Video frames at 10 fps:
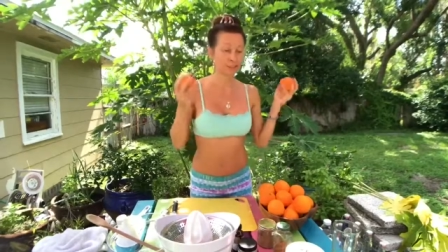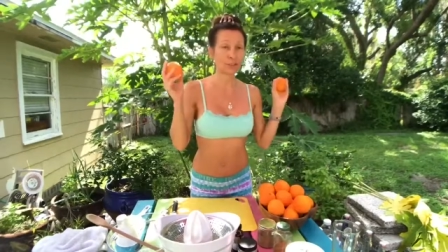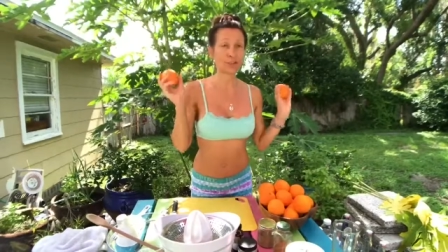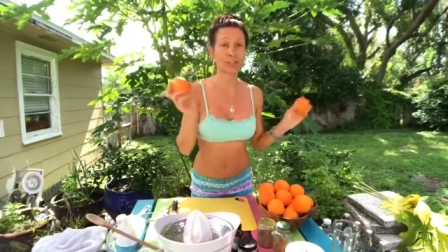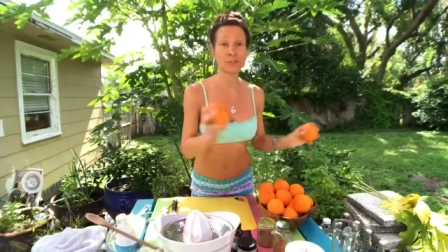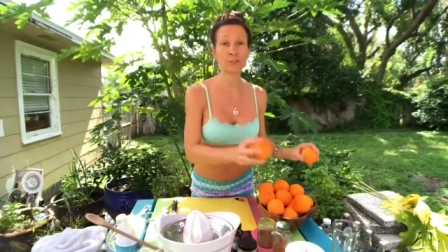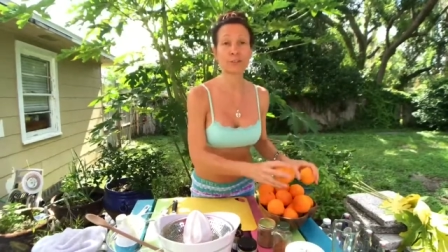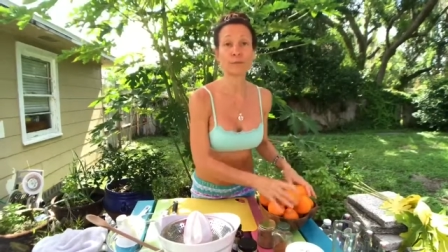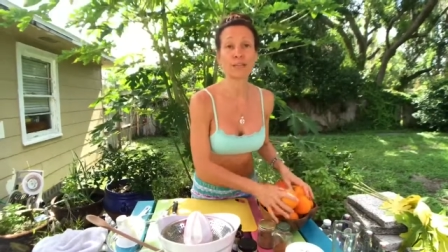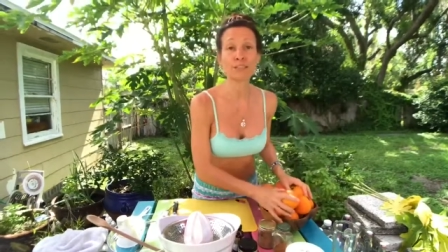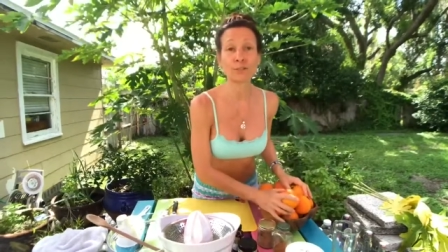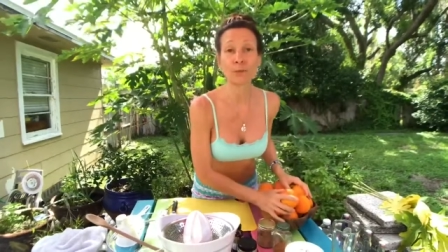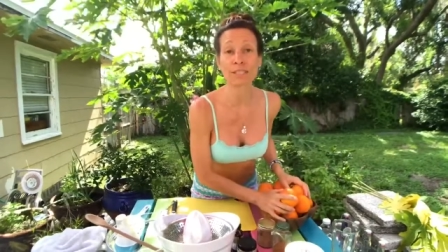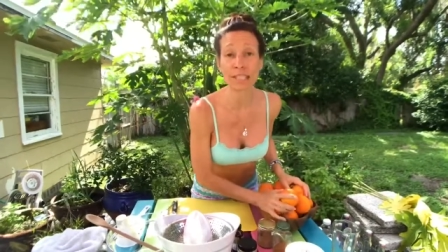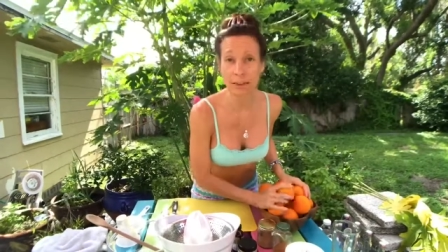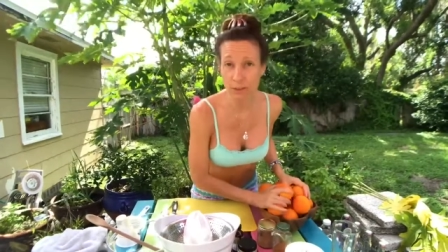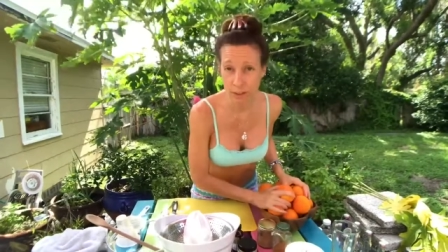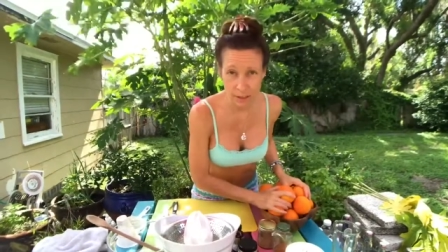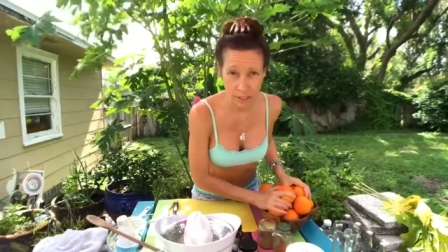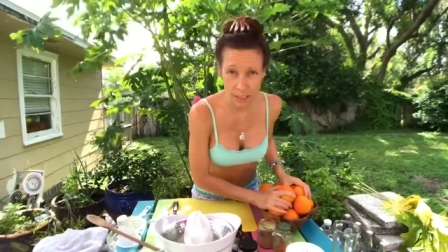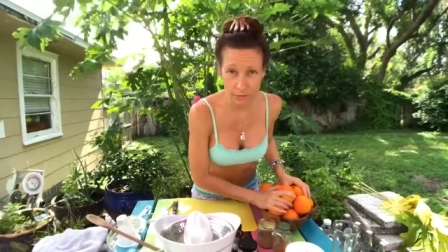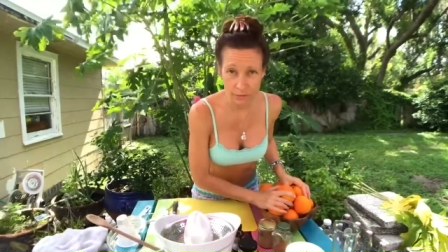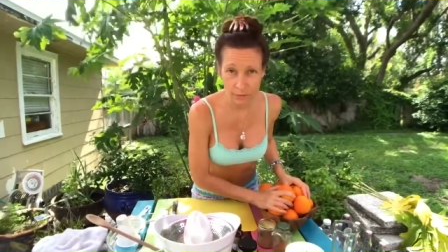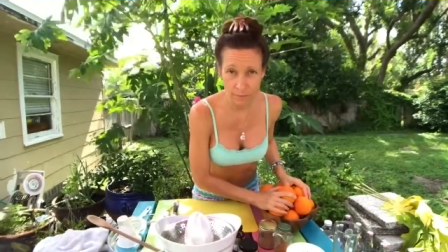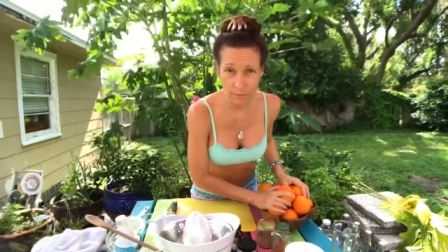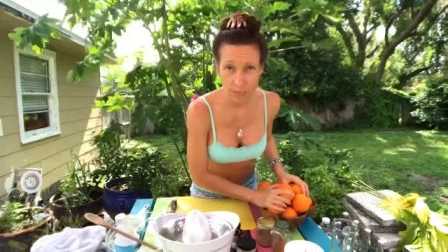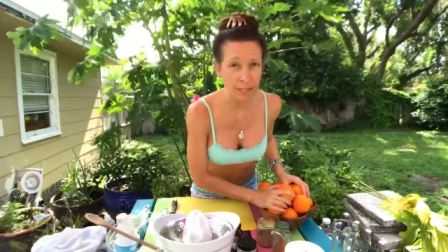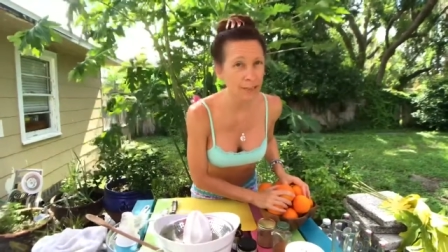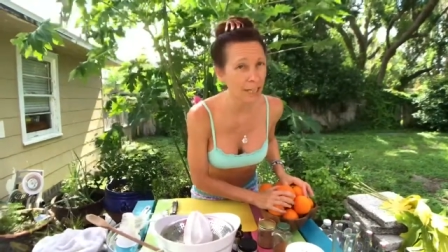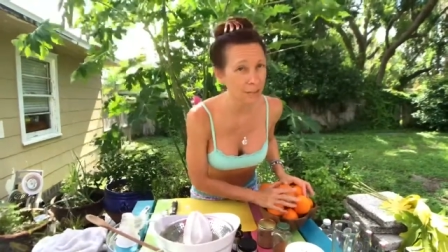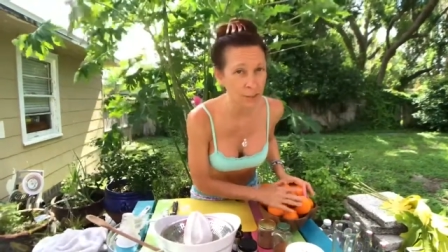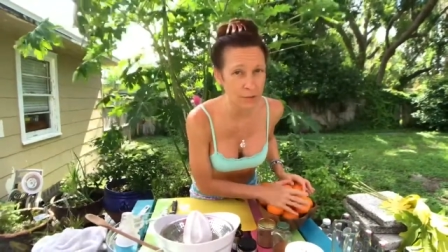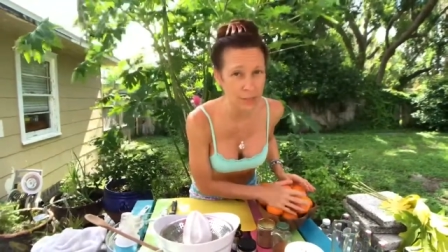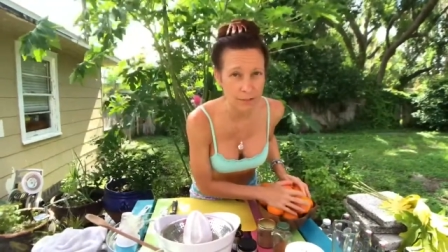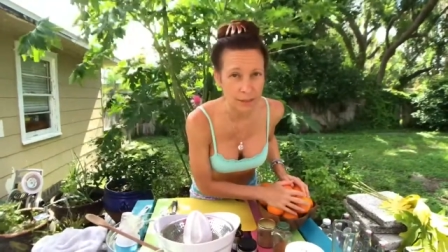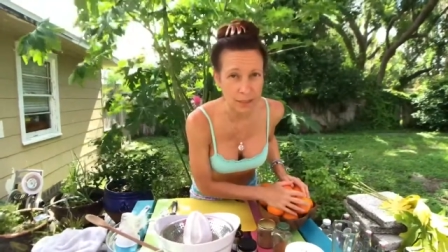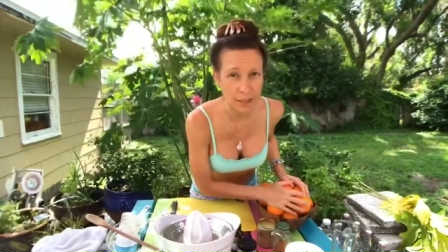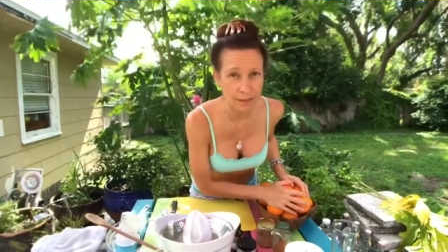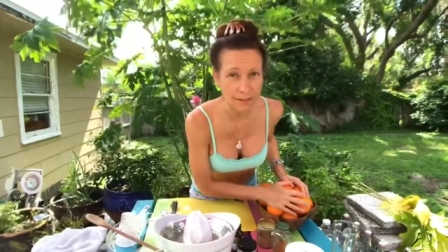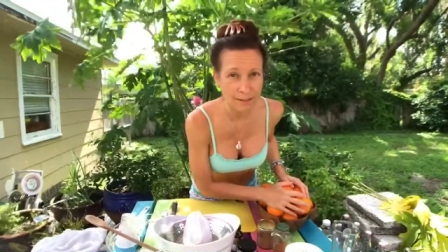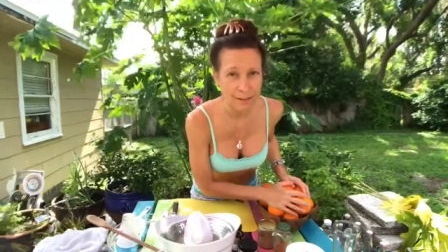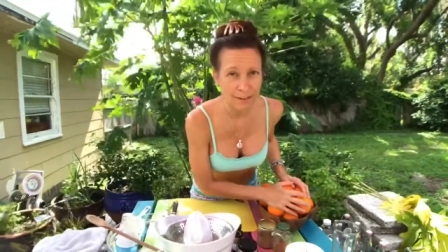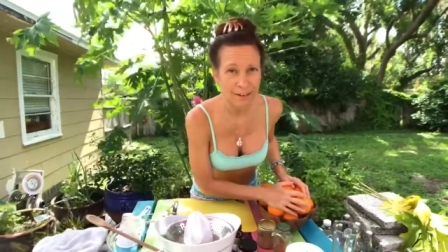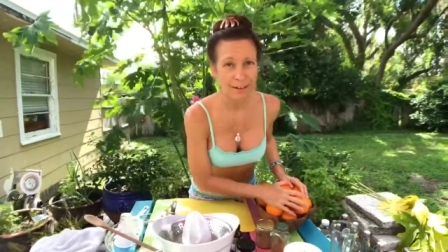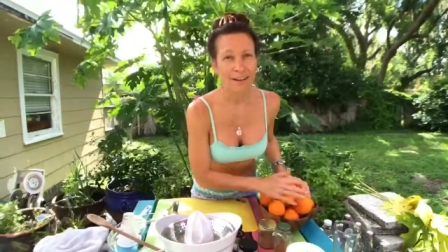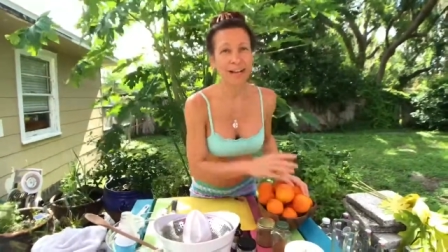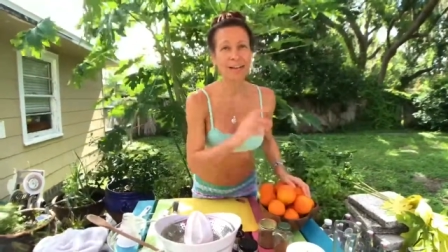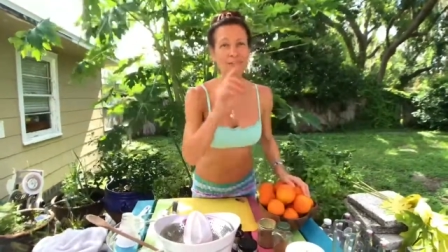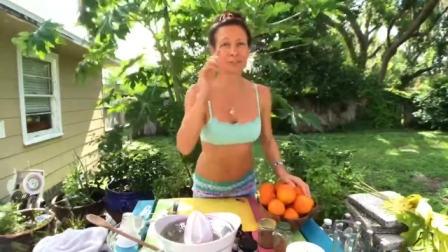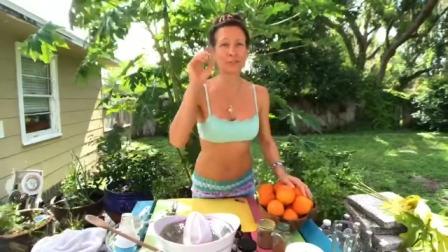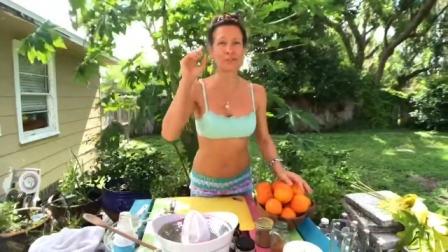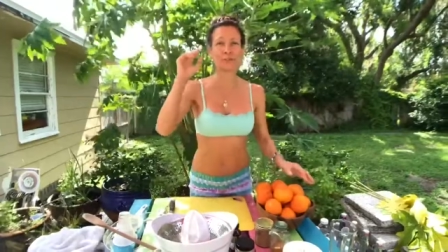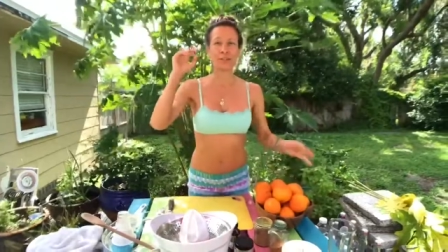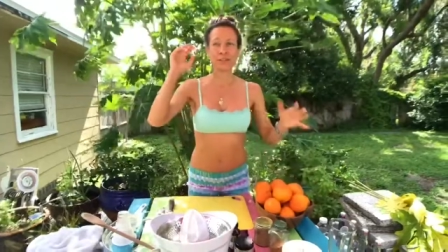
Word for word: to juggle too much. That's one thing I've learned in life. I don't have to do everything. I have to